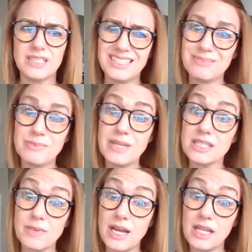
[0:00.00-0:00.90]
Just
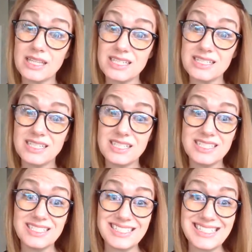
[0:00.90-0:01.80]
smile like this.
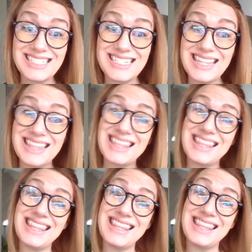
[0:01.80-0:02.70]

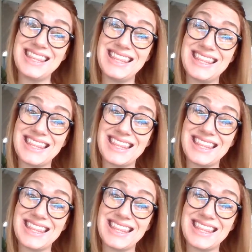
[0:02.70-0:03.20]
Cheese.